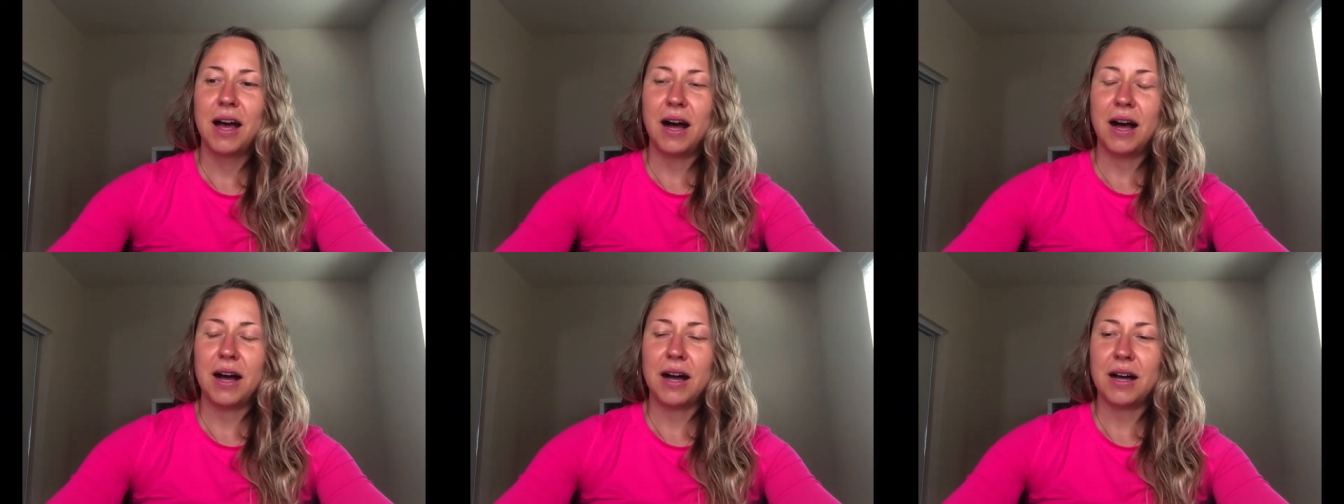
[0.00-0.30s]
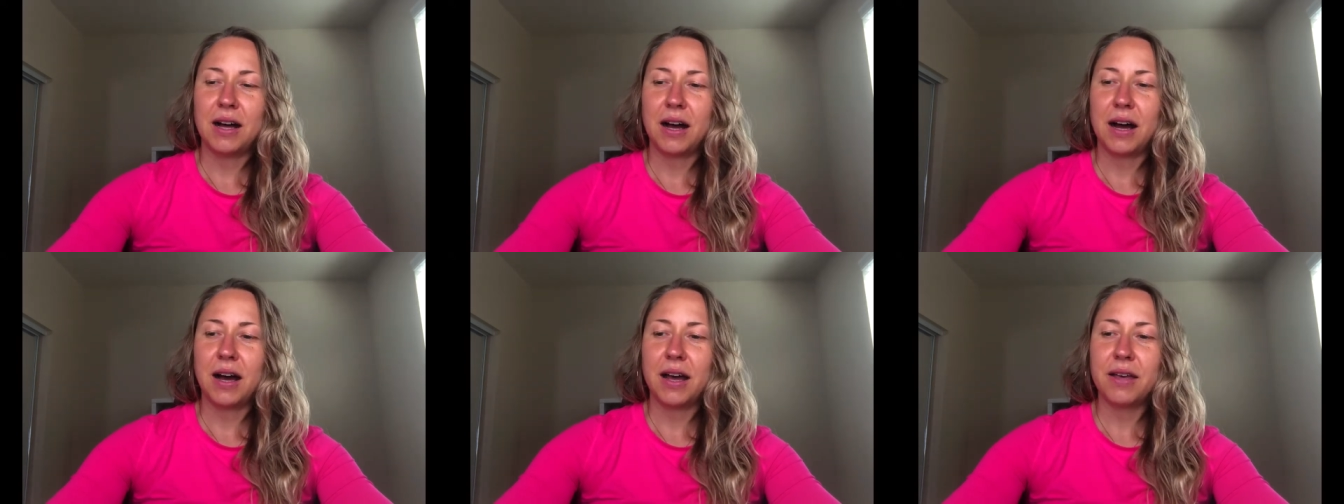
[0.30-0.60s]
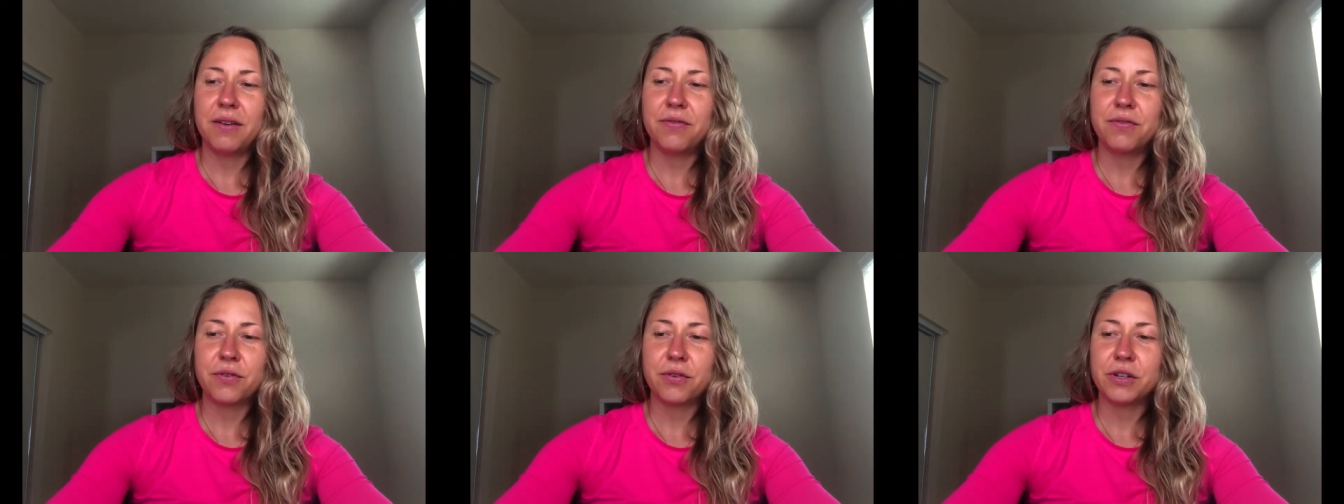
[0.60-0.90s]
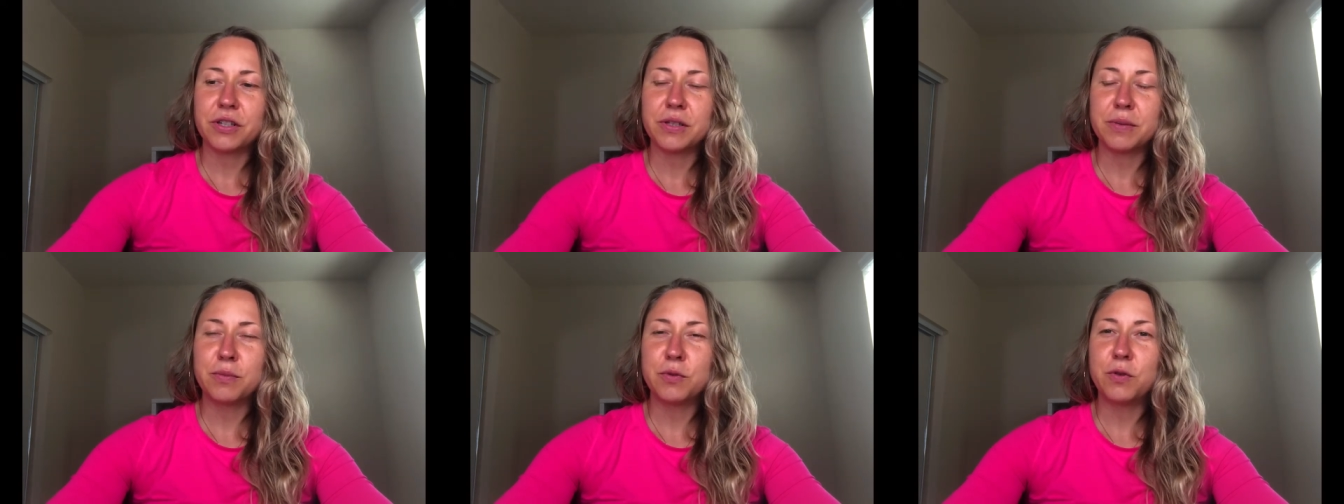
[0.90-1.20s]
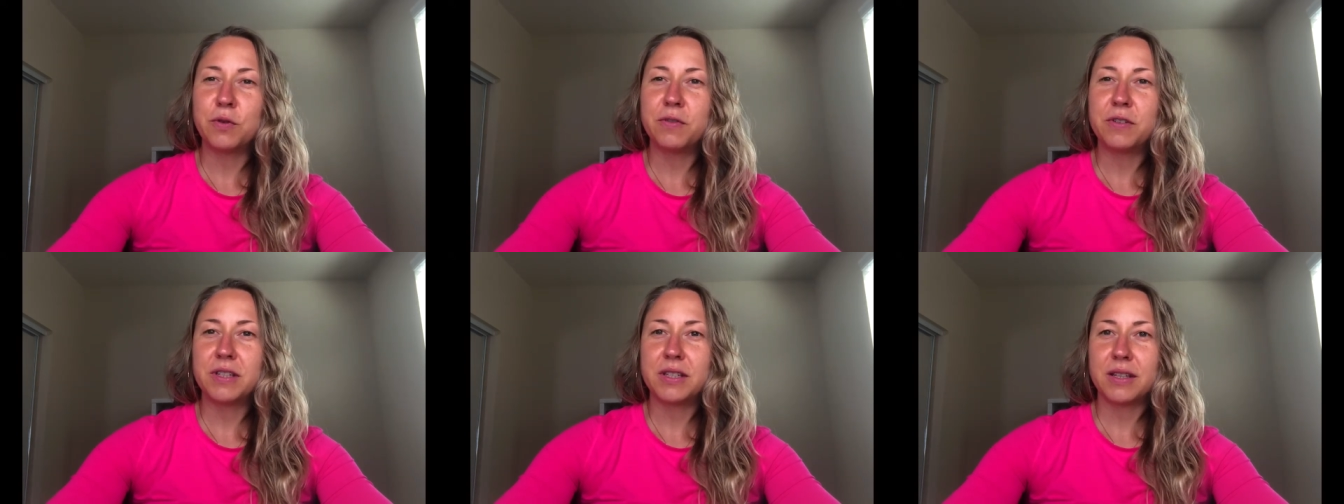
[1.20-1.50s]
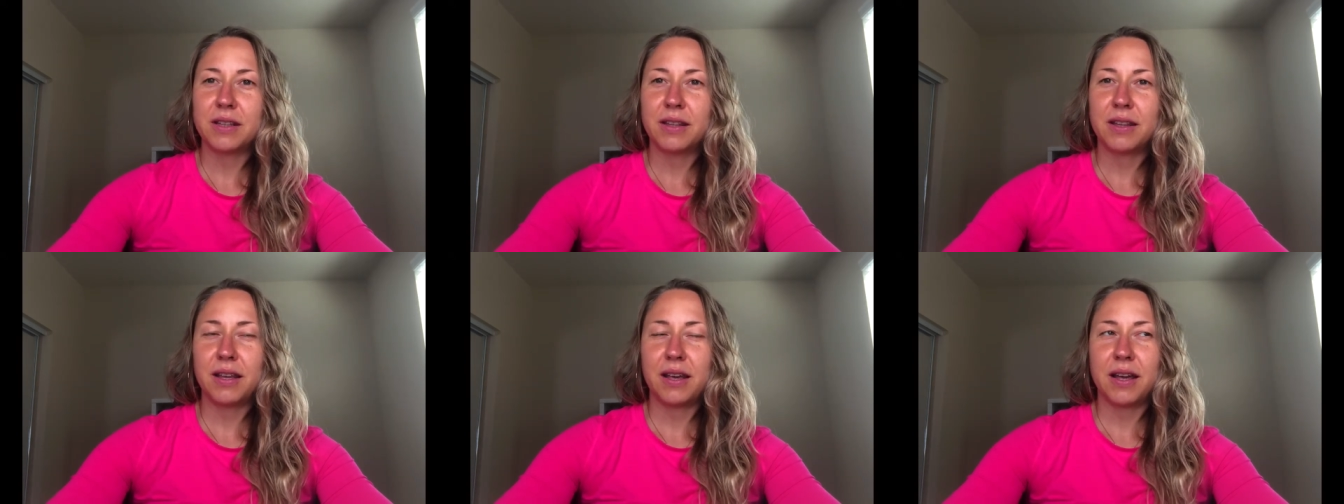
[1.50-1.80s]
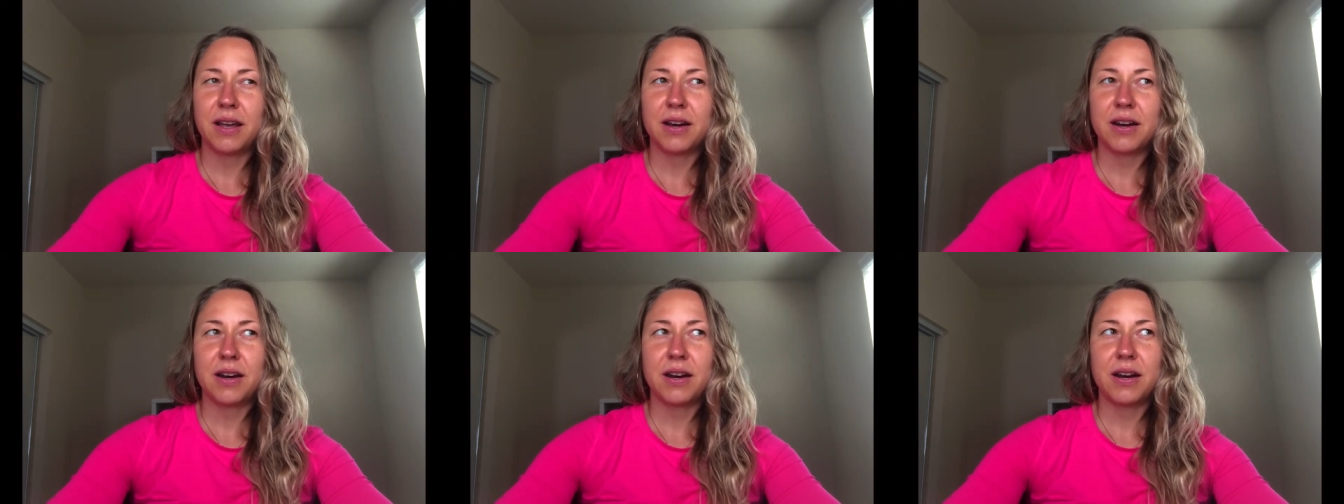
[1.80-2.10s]
Uh, I first moved
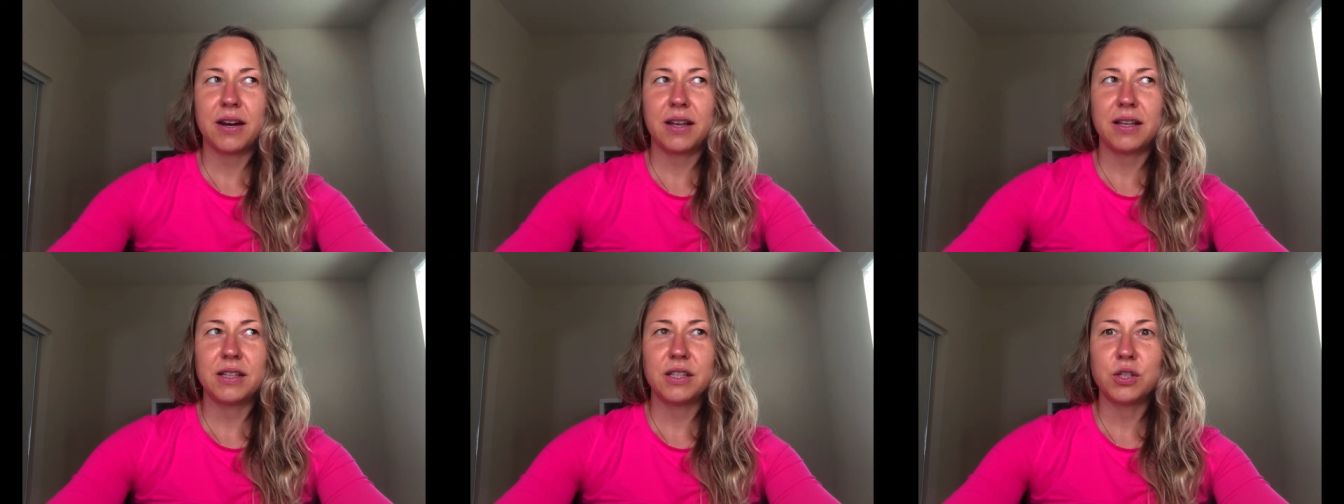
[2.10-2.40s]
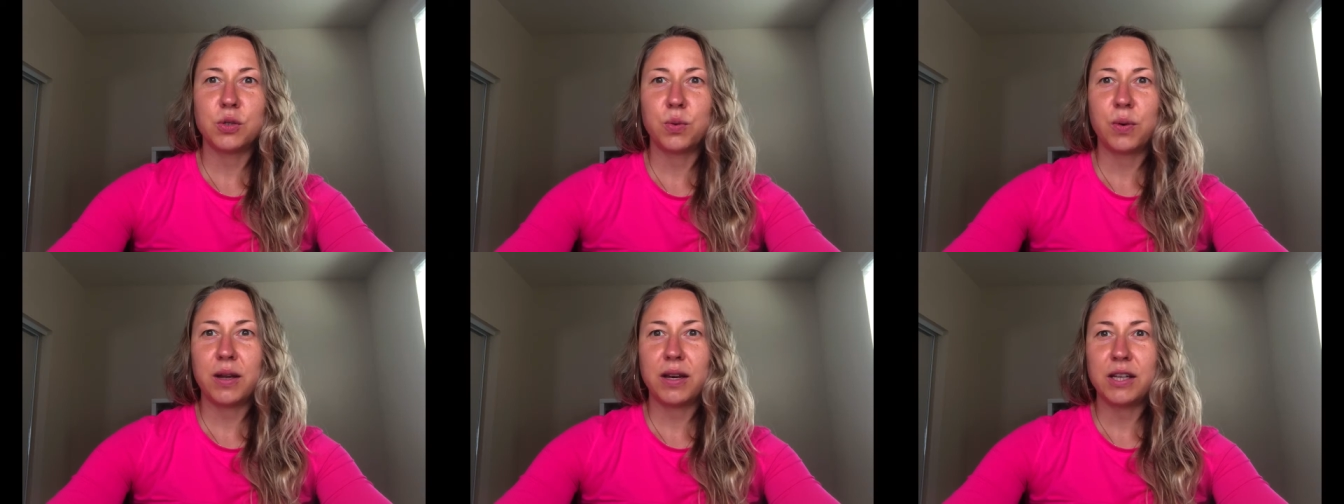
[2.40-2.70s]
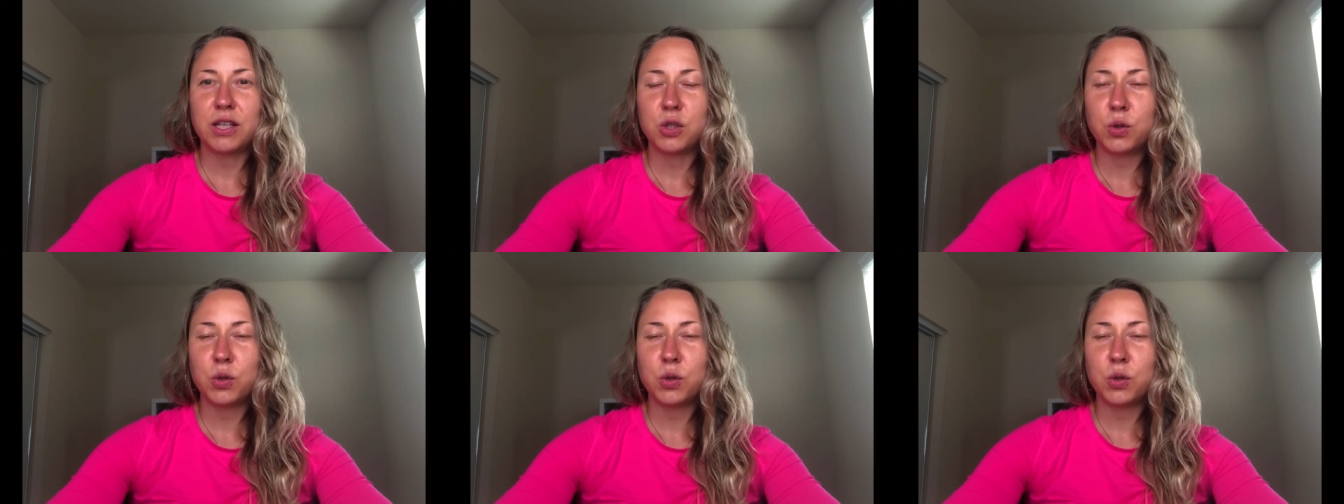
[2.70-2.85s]
there in twenty